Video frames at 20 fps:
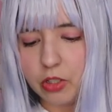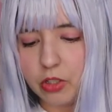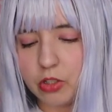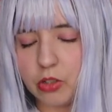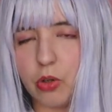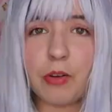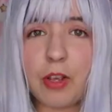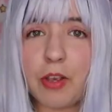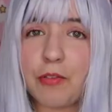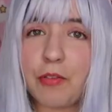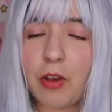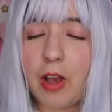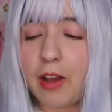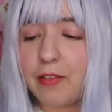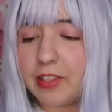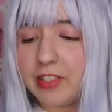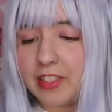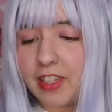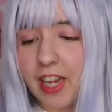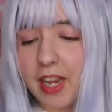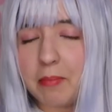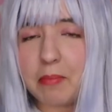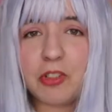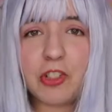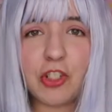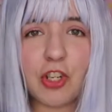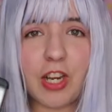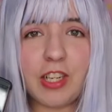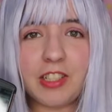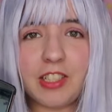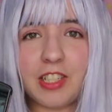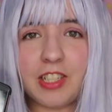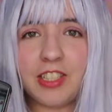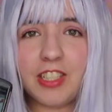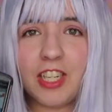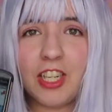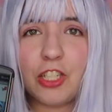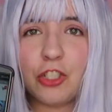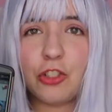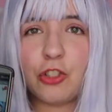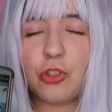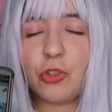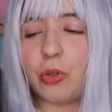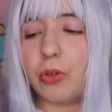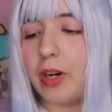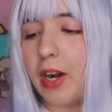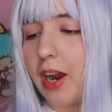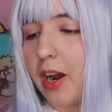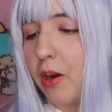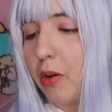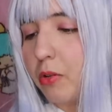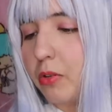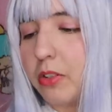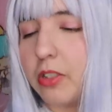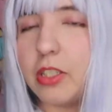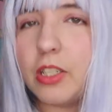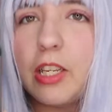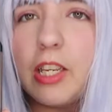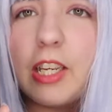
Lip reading: So if you have a time, check this store out.